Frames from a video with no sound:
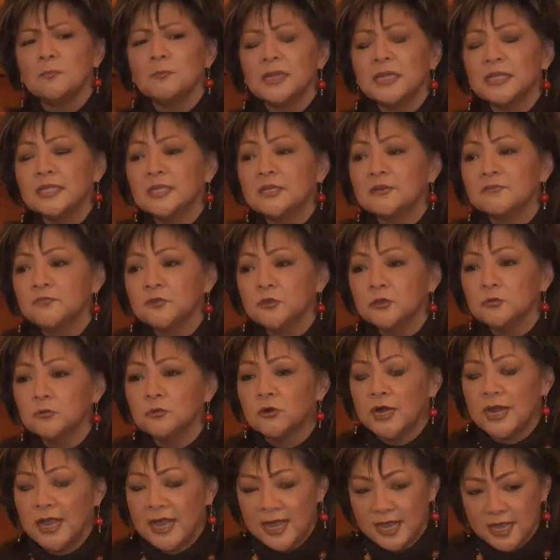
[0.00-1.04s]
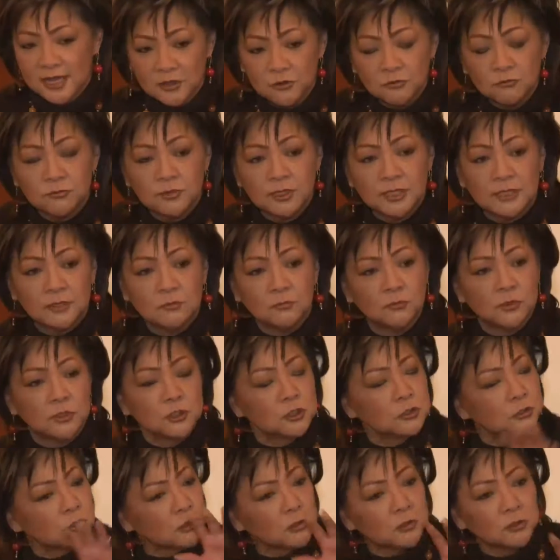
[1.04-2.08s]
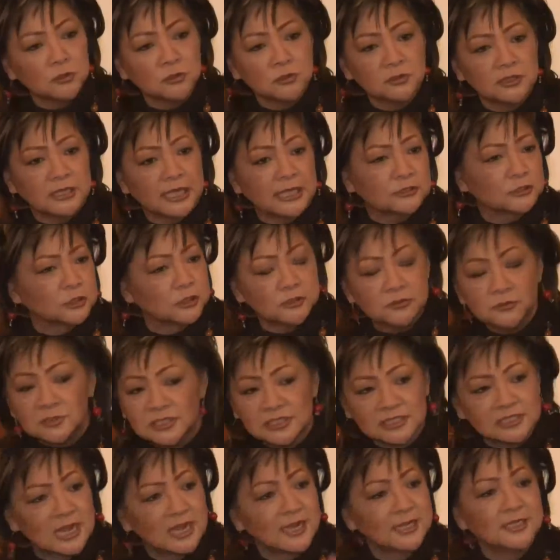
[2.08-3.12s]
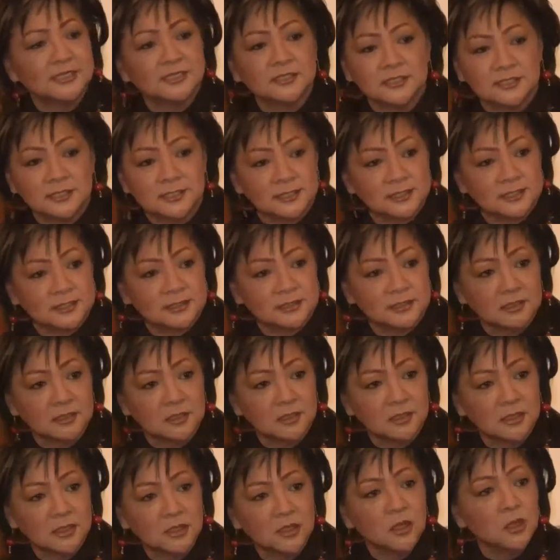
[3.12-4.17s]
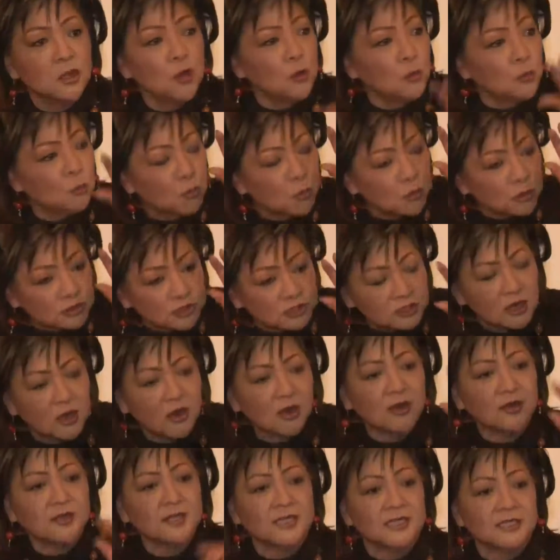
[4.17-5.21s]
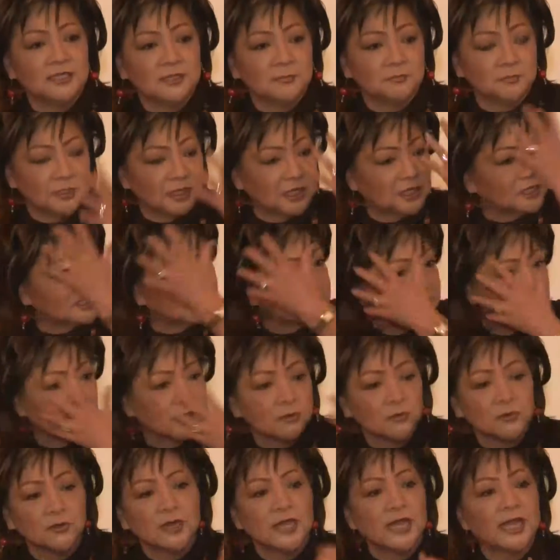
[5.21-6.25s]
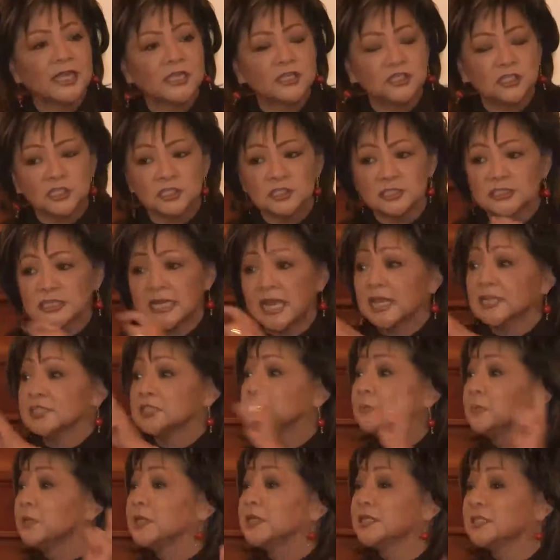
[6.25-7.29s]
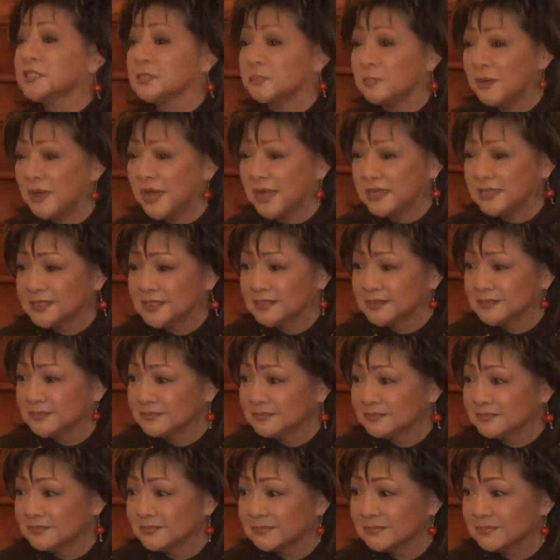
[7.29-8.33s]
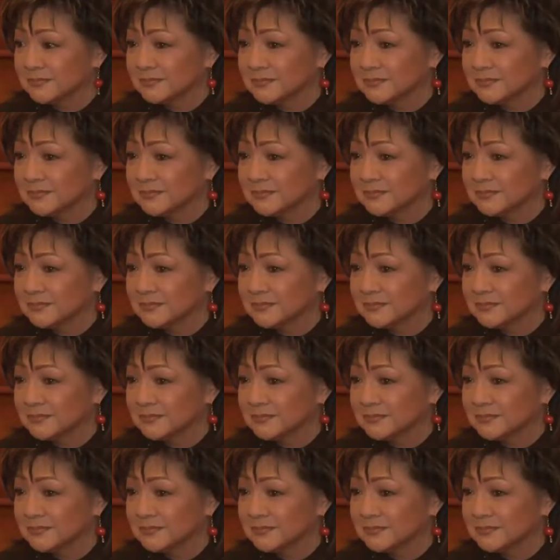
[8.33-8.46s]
How many of you were angry when you heard that 2 scientists were targeted because they were Asians as being spies?